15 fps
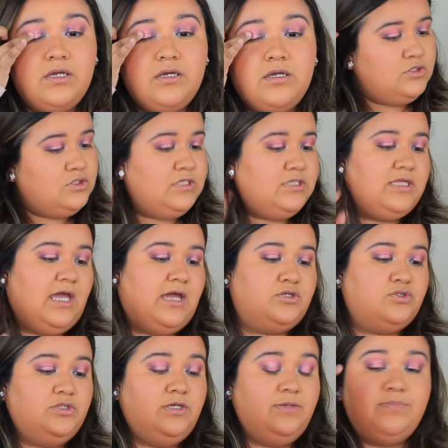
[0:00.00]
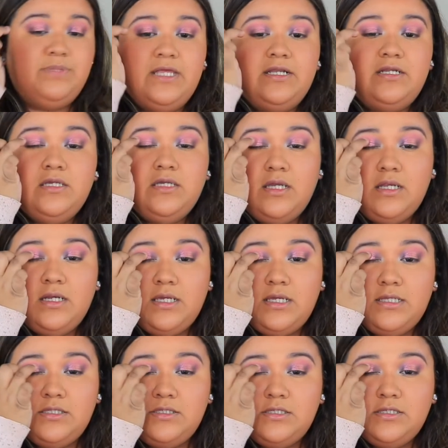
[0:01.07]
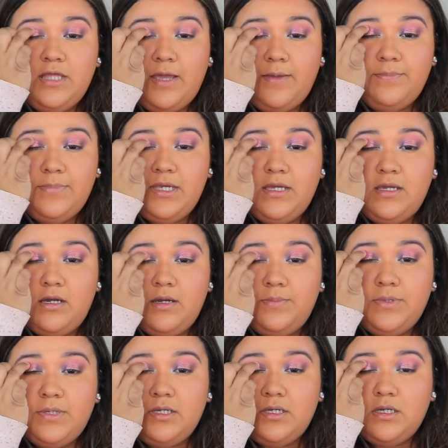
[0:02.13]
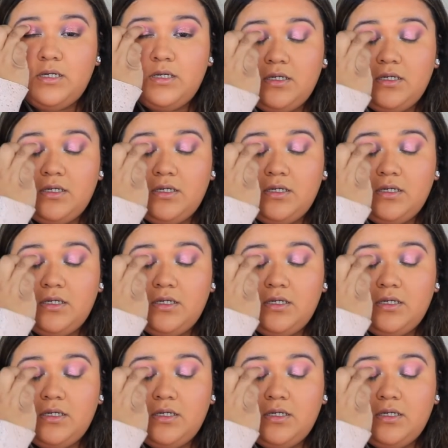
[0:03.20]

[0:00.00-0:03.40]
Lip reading: She's actually blending it into that pink up here.